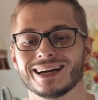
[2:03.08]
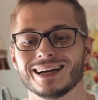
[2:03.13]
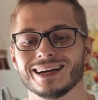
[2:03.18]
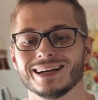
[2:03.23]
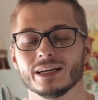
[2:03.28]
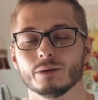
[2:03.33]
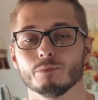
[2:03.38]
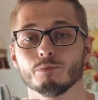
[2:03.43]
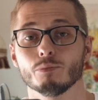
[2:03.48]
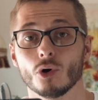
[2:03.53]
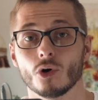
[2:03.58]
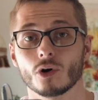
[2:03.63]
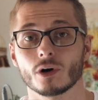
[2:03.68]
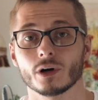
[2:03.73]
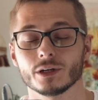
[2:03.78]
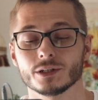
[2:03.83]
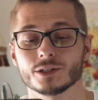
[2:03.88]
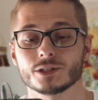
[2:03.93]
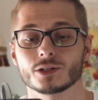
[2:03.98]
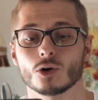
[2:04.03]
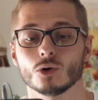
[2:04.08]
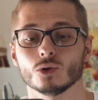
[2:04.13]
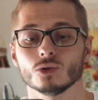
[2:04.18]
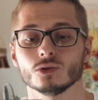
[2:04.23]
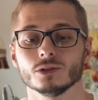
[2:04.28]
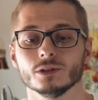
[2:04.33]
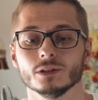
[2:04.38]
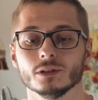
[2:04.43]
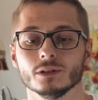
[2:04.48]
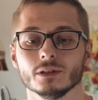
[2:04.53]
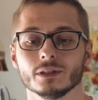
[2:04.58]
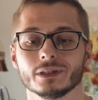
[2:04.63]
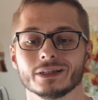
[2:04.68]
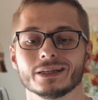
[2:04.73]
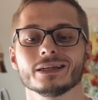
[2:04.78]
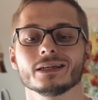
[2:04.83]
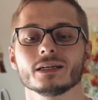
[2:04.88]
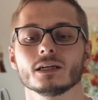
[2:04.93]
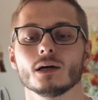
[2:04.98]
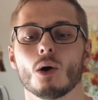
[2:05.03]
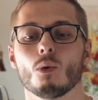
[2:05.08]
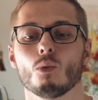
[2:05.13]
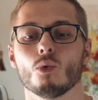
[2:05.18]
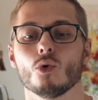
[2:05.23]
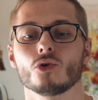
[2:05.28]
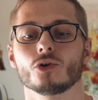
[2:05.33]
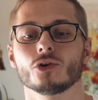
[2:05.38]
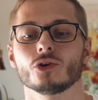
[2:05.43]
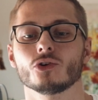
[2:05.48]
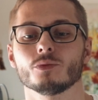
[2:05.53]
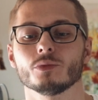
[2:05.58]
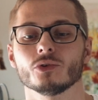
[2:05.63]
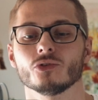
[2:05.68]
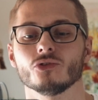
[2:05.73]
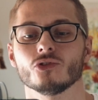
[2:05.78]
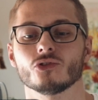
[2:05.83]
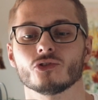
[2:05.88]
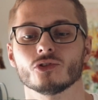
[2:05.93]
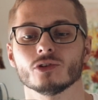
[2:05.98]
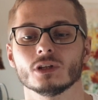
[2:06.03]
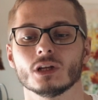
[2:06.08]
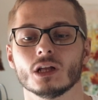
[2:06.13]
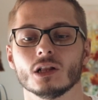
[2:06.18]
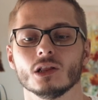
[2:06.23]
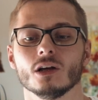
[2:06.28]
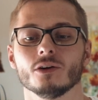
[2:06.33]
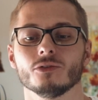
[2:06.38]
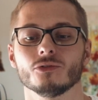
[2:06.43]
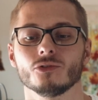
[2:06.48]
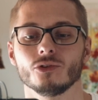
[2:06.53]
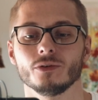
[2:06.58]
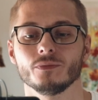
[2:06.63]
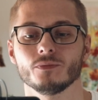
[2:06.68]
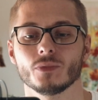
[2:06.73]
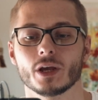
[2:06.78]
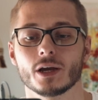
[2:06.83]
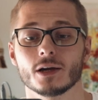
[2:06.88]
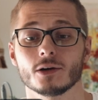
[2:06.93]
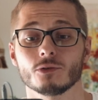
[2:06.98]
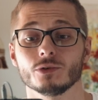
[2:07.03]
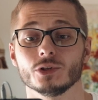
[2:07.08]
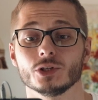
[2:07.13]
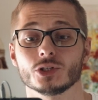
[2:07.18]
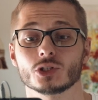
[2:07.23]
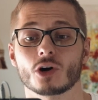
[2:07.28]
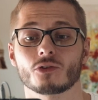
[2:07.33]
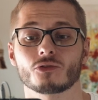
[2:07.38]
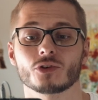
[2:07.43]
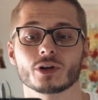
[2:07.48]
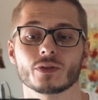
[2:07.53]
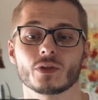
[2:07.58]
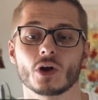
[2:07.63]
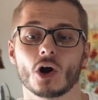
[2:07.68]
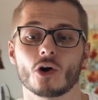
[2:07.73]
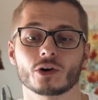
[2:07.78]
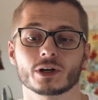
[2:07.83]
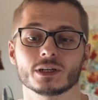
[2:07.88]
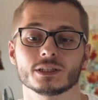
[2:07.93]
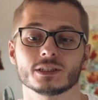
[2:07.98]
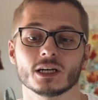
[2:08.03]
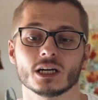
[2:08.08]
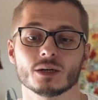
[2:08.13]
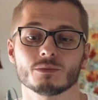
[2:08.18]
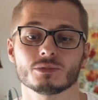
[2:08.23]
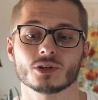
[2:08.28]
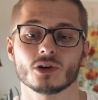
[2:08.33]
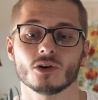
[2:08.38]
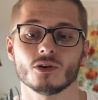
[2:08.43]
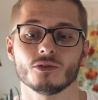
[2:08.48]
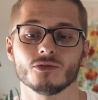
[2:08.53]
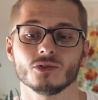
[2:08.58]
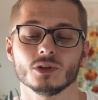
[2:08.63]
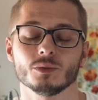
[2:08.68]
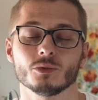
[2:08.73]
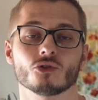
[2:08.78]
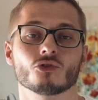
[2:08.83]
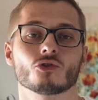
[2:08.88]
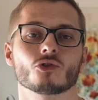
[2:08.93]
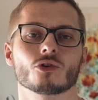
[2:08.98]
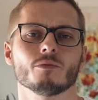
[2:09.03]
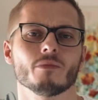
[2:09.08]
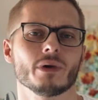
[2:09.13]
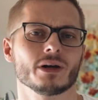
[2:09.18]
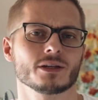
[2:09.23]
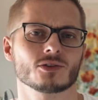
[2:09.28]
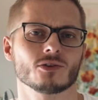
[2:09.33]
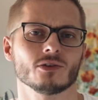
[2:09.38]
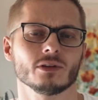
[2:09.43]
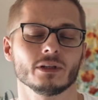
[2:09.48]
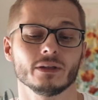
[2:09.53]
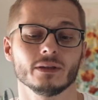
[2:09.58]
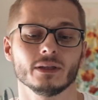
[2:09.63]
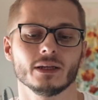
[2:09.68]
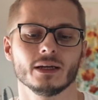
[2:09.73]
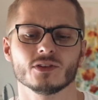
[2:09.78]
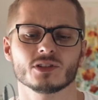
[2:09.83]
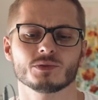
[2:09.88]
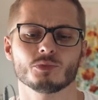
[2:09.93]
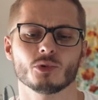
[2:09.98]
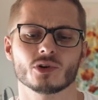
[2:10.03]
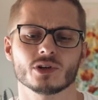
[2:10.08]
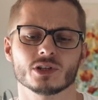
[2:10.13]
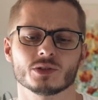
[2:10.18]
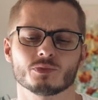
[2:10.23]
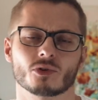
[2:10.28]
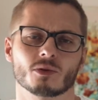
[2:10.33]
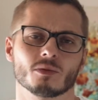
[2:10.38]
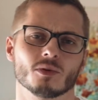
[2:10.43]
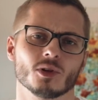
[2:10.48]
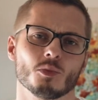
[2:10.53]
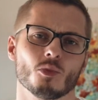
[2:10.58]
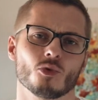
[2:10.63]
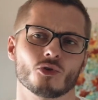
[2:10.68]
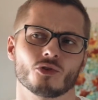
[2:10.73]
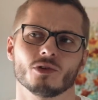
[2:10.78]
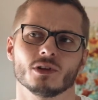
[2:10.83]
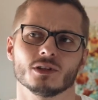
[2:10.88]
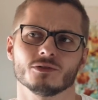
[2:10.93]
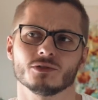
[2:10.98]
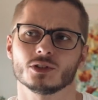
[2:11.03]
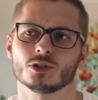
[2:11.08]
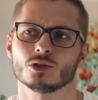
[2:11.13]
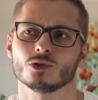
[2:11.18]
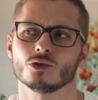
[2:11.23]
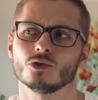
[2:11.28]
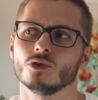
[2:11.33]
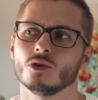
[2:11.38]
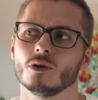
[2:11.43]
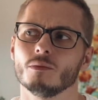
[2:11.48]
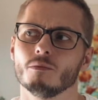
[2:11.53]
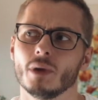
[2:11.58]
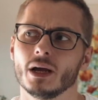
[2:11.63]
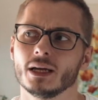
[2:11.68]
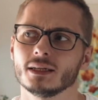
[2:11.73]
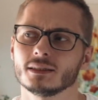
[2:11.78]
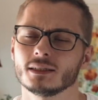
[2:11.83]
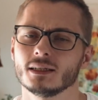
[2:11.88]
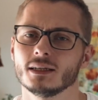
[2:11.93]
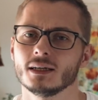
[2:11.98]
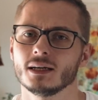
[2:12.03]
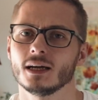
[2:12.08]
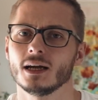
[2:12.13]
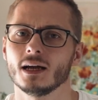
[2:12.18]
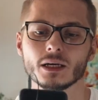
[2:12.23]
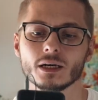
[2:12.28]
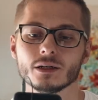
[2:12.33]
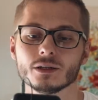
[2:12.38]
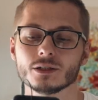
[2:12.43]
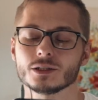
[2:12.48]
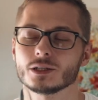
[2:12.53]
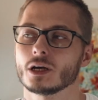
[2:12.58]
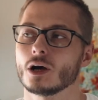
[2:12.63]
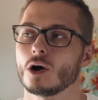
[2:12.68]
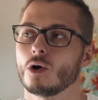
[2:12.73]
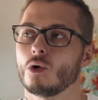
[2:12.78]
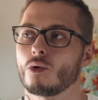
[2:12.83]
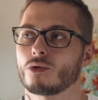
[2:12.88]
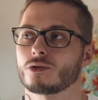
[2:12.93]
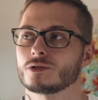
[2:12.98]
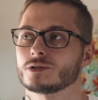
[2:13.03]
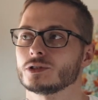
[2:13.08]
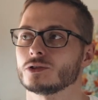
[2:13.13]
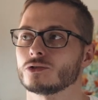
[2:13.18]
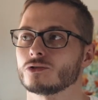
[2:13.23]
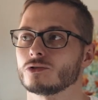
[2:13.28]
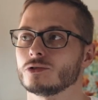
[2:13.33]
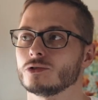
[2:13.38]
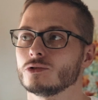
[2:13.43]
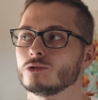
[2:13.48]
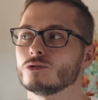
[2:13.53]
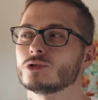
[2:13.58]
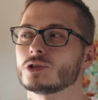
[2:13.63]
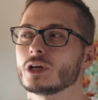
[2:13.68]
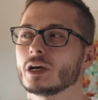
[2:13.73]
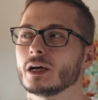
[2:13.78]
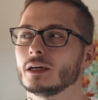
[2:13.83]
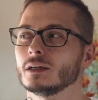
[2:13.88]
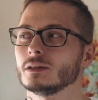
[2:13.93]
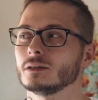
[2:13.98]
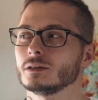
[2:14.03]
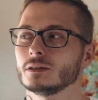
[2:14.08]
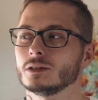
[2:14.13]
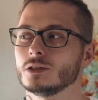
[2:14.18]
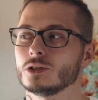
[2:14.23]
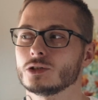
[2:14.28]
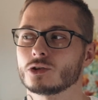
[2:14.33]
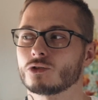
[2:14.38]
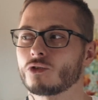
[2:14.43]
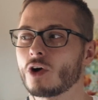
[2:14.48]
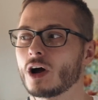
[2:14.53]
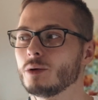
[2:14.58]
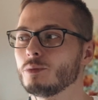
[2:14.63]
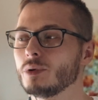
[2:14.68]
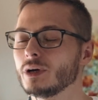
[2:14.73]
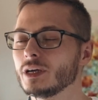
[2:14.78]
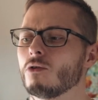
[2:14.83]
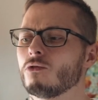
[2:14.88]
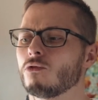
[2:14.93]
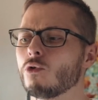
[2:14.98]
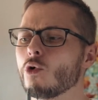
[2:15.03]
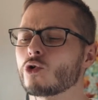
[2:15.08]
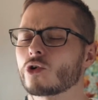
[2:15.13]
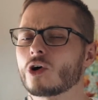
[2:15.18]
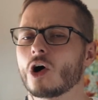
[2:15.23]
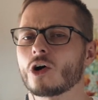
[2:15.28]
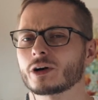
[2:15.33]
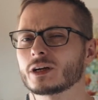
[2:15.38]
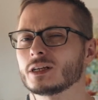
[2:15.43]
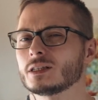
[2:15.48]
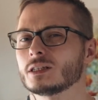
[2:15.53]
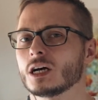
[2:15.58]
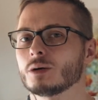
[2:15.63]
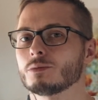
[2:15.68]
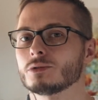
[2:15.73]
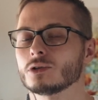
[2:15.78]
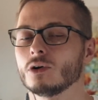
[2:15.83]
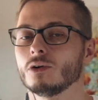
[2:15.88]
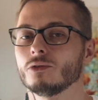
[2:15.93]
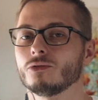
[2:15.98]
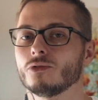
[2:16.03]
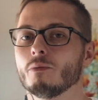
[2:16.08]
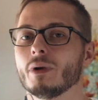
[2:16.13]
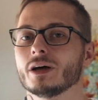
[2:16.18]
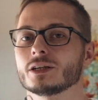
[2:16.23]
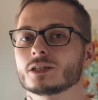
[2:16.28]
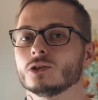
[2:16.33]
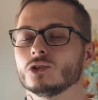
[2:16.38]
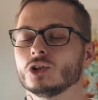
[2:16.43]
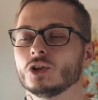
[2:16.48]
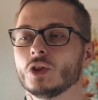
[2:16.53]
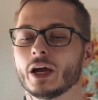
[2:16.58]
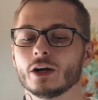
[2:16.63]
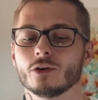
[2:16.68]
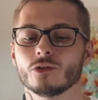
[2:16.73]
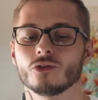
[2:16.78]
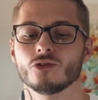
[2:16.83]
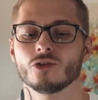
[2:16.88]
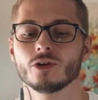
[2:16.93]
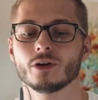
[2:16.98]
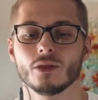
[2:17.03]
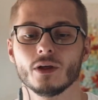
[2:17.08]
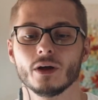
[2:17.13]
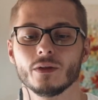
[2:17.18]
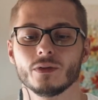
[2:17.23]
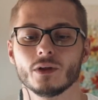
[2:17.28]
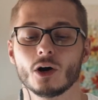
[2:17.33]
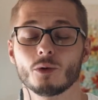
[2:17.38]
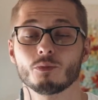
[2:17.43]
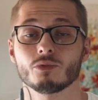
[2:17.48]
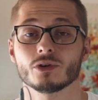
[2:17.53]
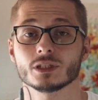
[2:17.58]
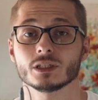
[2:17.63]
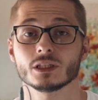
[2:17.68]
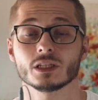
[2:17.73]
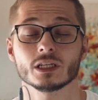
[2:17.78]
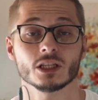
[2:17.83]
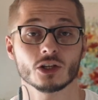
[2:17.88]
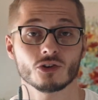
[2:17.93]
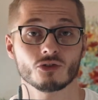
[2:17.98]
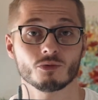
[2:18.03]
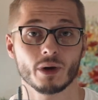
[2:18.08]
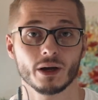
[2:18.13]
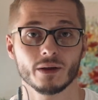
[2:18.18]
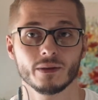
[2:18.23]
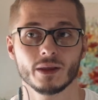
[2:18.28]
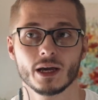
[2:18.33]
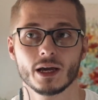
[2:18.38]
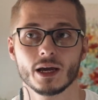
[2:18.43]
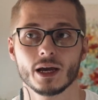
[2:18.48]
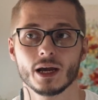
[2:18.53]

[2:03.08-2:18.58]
a book. It's called King, Warrior, Magician, Lover: Rediscovering the Archetypes of the Mature Masculine. This book is probably more relevant to men, as authors introduce and describe four archetypes of masculine energy that are present in each man.